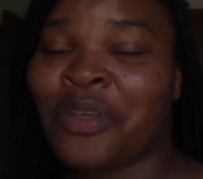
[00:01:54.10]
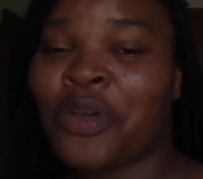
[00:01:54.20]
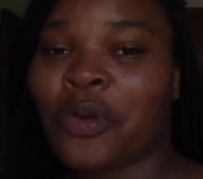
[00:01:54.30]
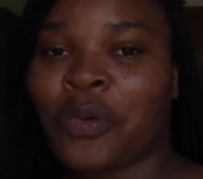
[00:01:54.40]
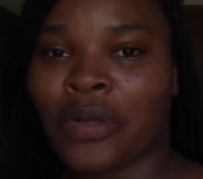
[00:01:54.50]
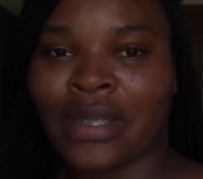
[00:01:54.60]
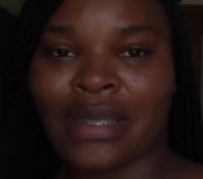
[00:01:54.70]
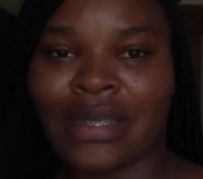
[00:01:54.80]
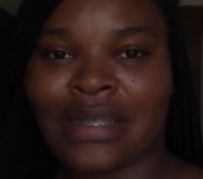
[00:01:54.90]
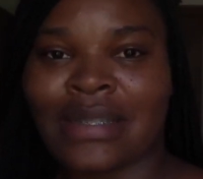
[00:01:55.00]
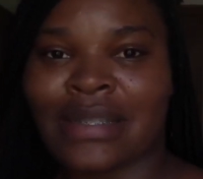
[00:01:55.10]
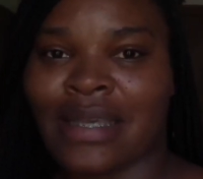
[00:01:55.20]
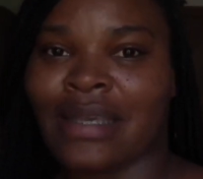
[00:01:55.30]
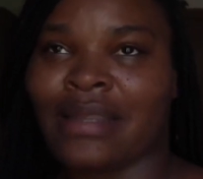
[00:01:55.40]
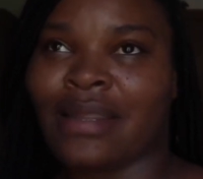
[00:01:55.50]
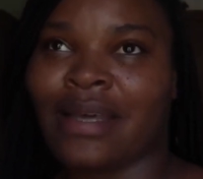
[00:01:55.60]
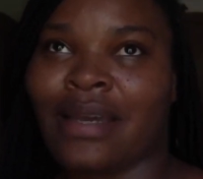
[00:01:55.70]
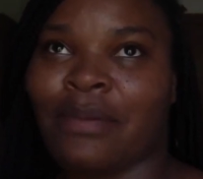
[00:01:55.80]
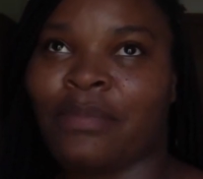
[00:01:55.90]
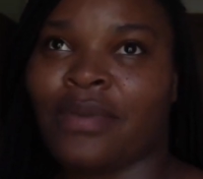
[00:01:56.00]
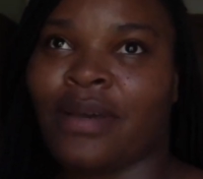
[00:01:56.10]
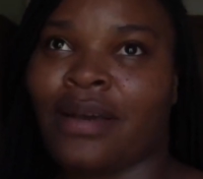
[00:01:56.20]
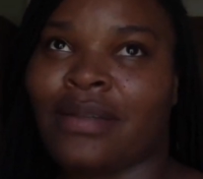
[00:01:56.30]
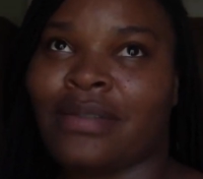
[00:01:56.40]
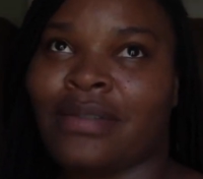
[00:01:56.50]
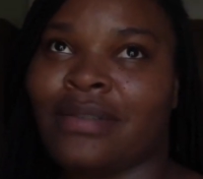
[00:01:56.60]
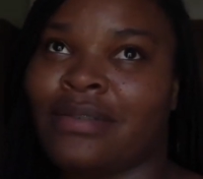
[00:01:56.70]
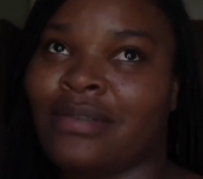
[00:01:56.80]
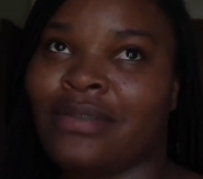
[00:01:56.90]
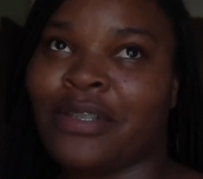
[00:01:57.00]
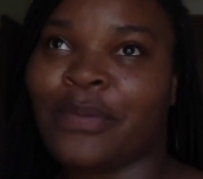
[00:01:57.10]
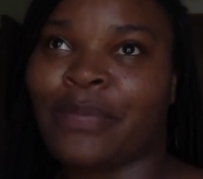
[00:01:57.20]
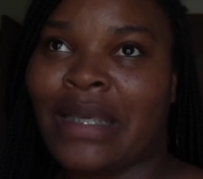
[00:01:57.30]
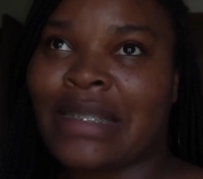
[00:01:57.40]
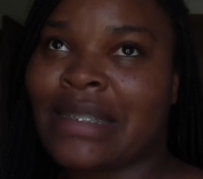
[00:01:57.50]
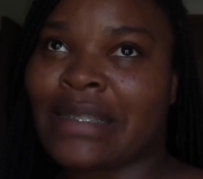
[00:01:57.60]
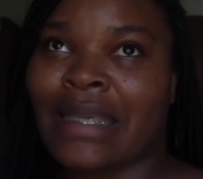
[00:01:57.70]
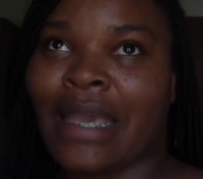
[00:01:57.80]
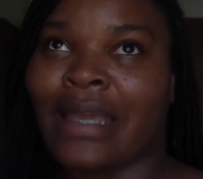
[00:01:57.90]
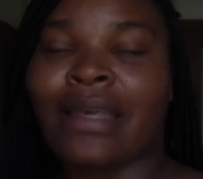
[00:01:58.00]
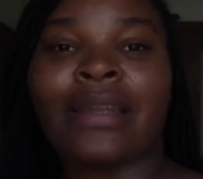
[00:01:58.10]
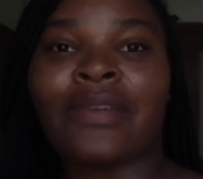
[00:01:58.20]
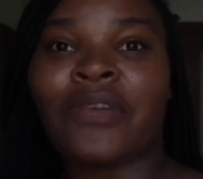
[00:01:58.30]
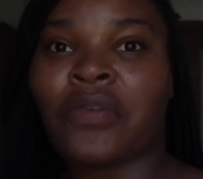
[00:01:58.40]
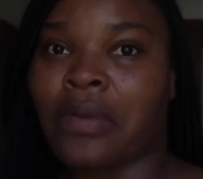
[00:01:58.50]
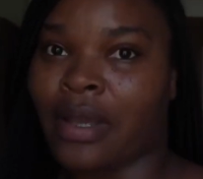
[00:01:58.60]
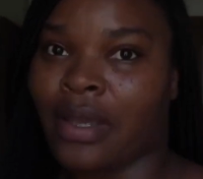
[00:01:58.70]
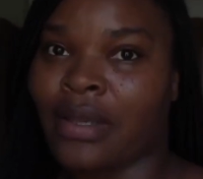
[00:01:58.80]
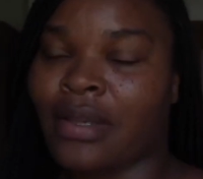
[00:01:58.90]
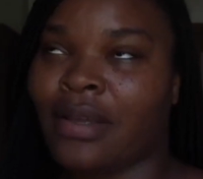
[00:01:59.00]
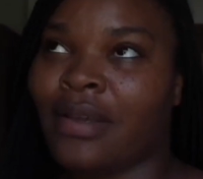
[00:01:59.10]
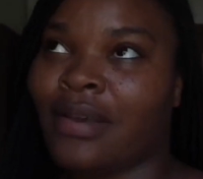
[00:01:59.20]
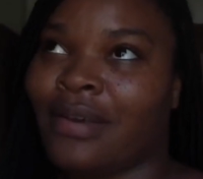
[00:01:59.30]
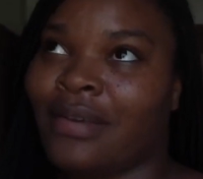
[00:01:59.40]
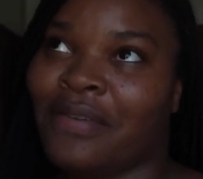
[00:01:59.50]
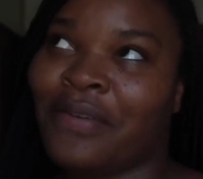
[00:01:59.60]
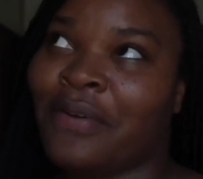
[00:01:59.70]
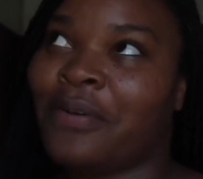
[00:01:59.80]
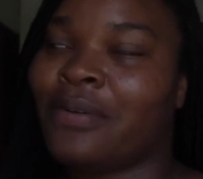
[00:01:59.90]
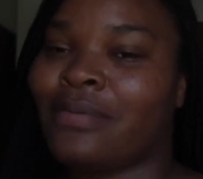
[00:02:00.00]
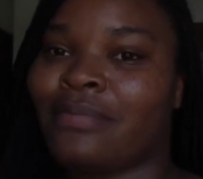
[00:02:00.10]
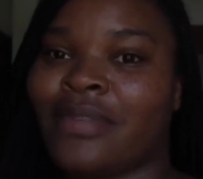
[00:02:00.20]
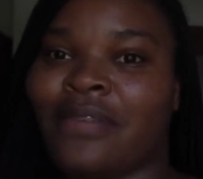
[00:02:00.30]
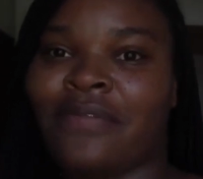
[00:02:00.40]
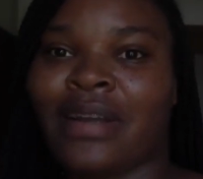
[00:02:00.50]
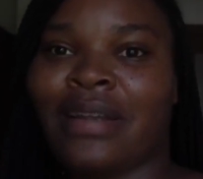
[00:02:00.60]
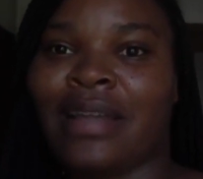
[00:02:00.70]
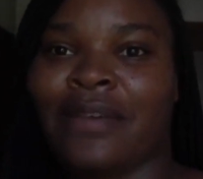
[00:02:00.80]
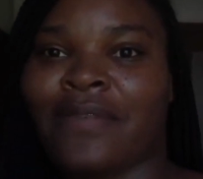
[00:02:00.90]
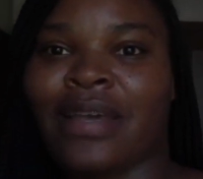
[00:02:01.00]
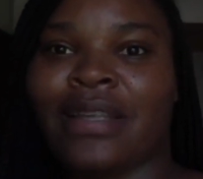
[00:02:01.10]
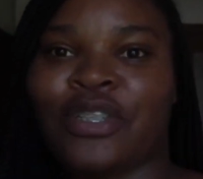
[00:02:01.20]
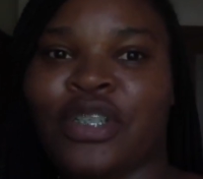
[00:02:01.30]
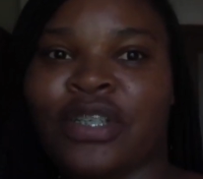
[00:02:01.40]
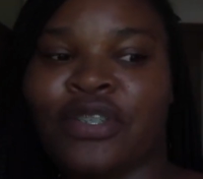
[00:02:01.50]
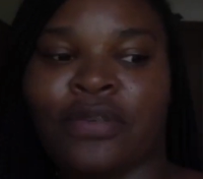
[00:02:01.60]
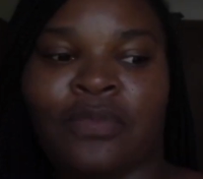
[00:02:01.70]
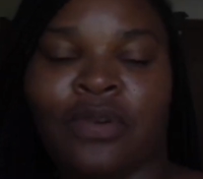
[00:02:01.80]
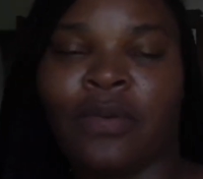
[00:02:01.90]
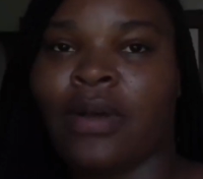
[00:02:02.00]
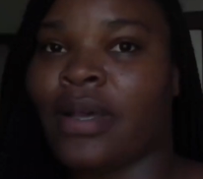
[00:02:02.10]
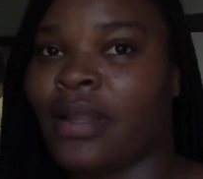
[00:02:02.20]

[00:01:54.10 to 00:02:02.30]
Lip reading: Courtney is saying that I'm not domesticated, right? You know, foreign life kind of change you more while